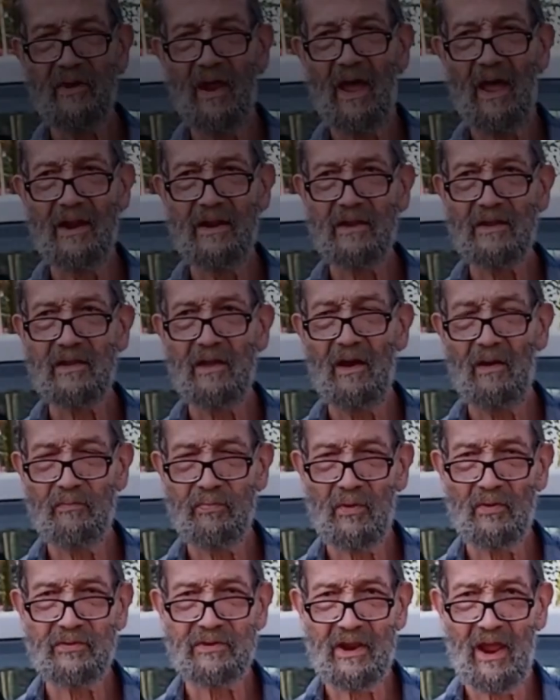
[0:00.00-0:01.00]
tried a
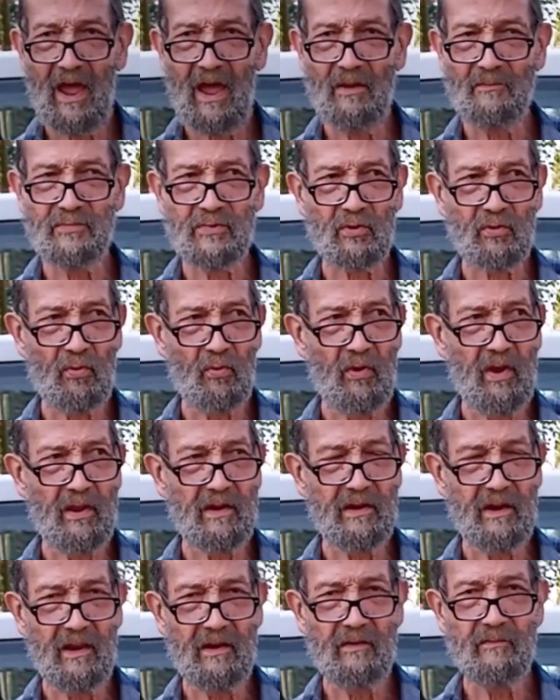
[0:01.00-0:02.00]
couple of times to
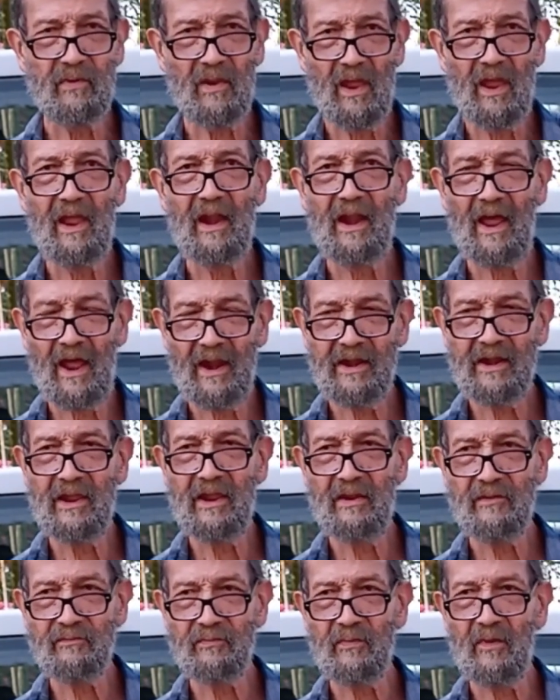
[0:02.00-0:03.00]
quit, and I
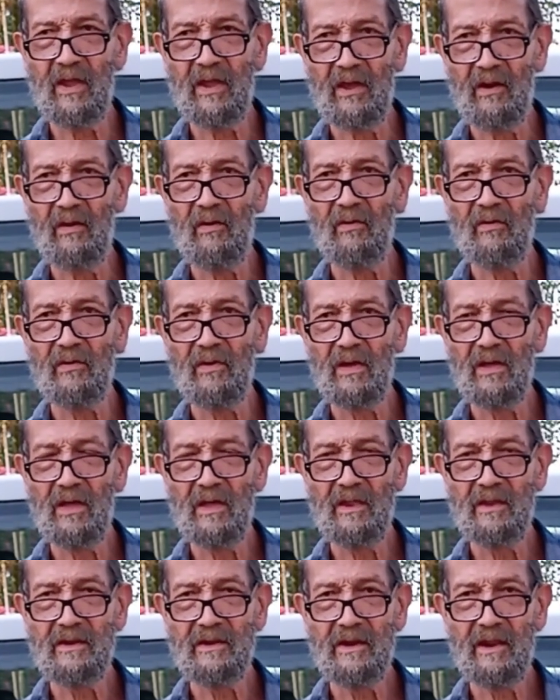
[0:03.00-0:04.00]
did fail,
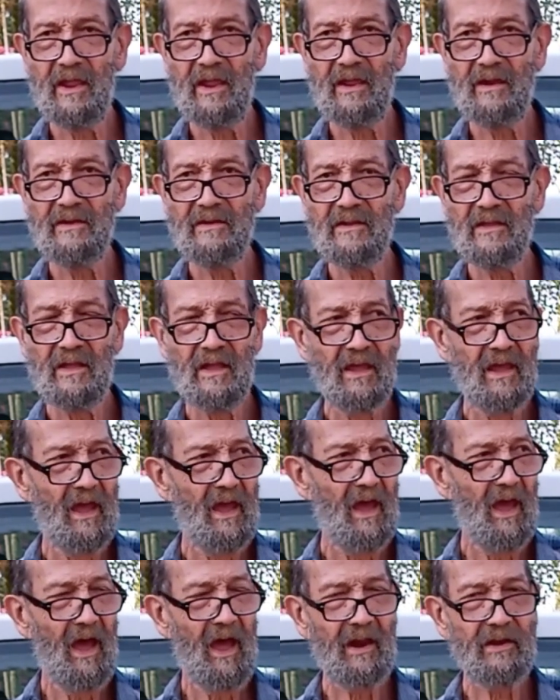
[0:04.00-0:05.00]
and then
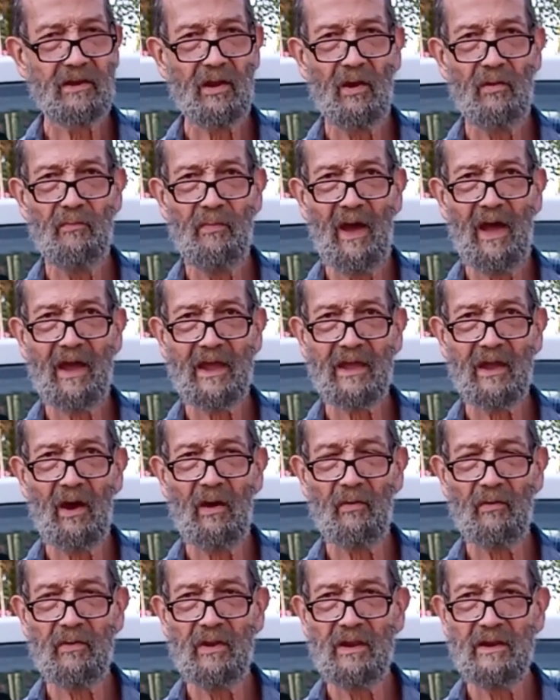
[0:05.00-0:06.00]
I'd go back
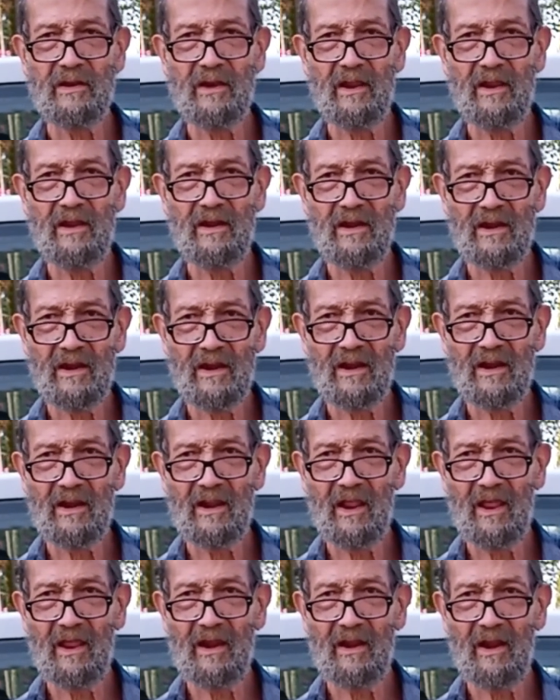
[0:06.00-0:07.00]
on it, and
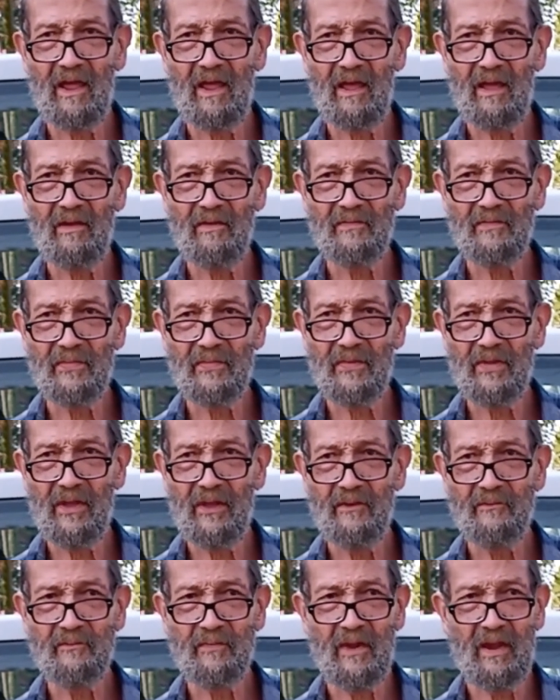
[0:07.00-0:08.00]
then
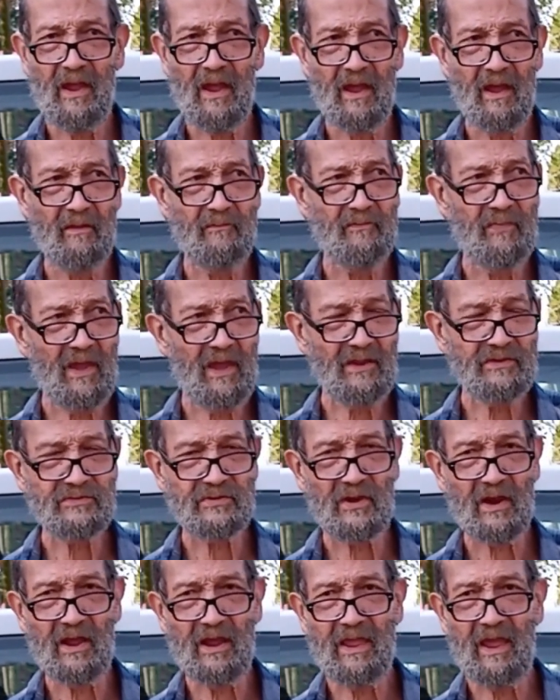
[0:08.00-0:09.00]

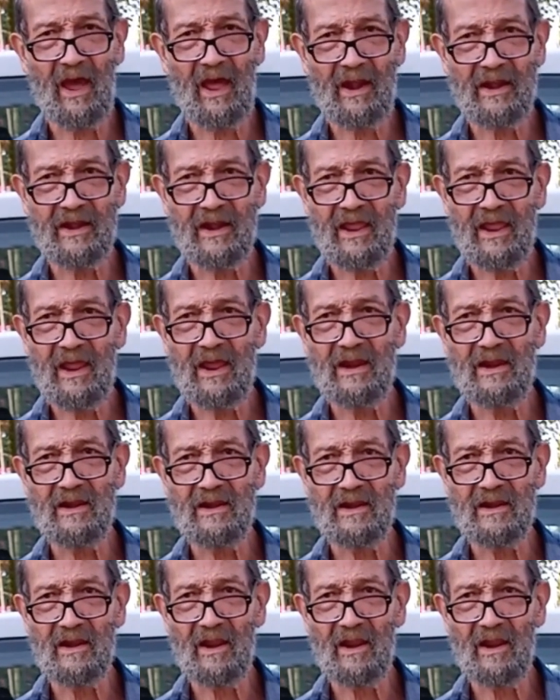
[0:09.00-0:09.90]
eventually I did